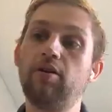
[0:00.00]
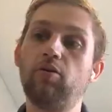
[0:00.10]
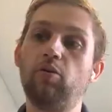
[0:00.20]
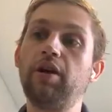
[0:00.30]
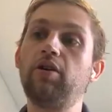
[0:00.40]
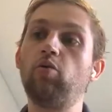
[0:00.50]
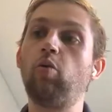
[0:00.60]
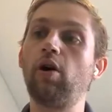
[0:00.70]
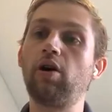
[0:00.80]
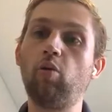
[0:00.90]
we could
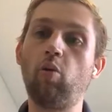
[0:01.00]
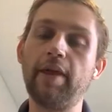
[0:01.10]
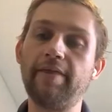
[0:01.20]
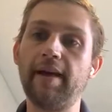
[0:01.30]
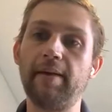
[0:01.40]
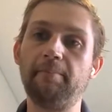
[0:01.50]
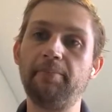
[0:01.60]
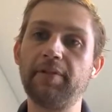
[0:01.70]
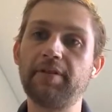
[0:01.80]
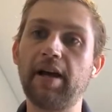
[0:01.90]
work with
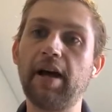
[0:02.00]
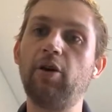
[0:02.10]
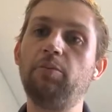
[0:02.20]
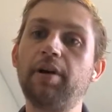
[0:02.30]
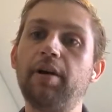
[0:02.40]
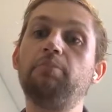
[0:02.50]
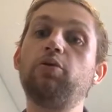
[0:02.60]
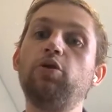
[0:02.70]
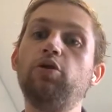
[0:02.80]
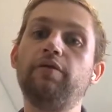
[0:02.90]
them to help
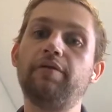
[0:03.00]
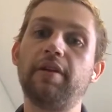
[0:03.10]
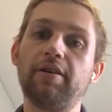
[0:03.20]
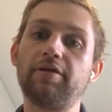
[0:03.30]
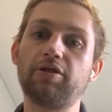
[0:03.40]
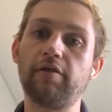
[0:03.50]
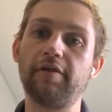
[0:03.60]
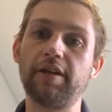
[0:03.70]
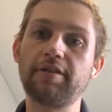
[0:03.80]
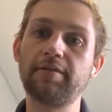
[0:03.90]
improve their
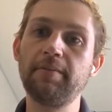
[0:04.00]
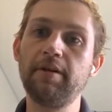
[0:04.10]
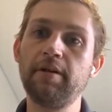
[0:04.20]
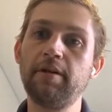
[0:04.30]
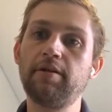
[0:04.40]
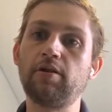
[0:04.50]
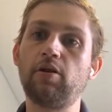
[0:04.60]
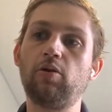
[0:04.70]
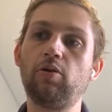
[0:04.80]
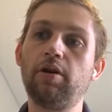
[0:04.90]
service.
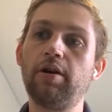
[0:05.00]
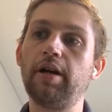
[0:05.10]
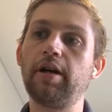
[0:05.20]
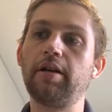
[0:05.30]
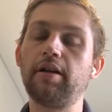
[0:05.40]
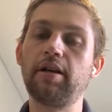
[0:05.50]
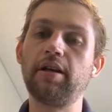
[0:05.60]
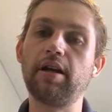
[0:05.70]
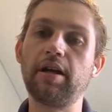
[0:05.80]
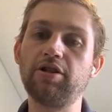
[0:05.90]
So, and I think
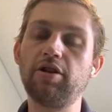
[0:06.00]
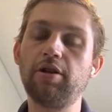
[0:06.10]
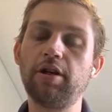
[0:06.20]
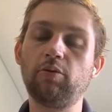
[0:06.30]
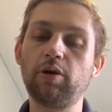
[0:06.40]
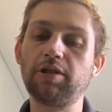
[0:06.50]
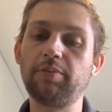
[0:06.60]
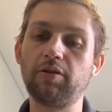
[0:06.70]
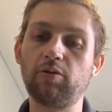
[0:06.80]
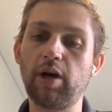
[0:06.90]
in Nigeria, what's
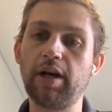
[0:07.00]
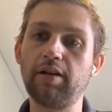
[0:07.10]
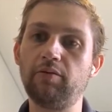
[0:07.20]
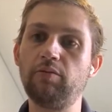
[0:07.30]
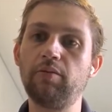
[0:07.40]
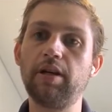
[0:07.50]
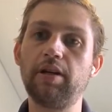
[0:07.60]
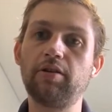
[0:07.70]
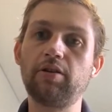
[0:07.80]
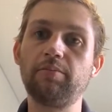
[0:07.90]
been great
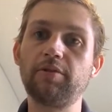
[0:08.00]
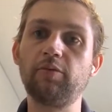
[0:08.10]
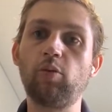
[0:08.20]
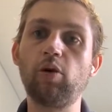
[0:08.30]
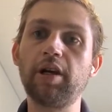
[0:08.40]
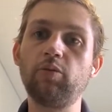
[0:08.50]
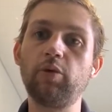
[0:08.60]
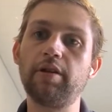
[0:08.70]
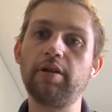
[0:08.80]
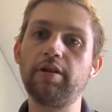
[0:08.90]
in terms of working
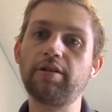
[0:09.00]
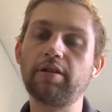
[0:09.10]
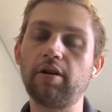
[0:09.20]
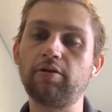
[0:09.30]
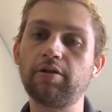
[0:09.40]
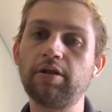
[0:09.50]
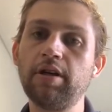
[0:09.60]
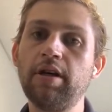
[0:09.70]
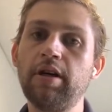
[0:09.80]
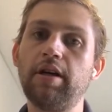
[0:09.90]
with the discos
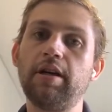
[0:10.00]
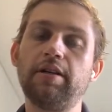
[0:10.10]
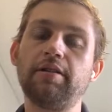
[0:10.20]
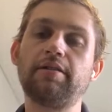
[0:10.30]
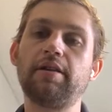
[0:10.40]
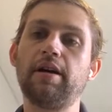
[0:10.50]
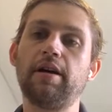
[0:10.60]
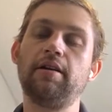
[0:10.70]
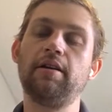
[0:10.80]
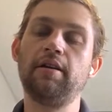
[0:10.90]
is that